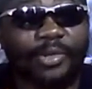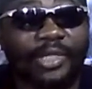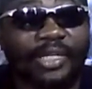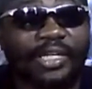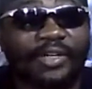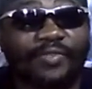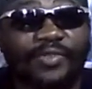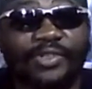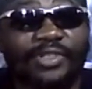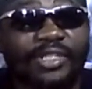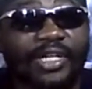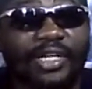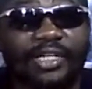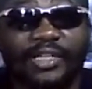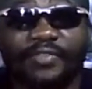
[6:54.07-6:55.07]
So many
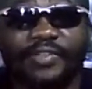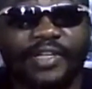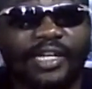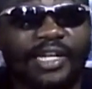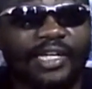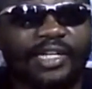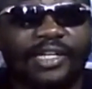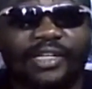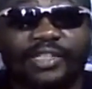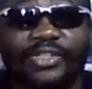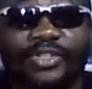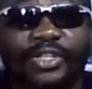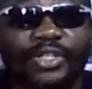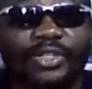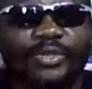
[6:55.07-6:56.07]
of us gone after
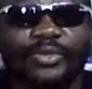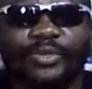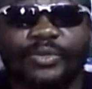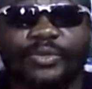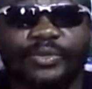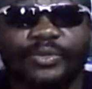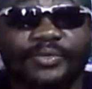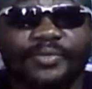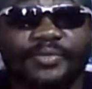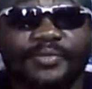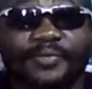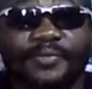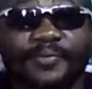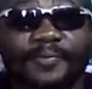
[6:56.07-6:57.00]
idolatry and don't know.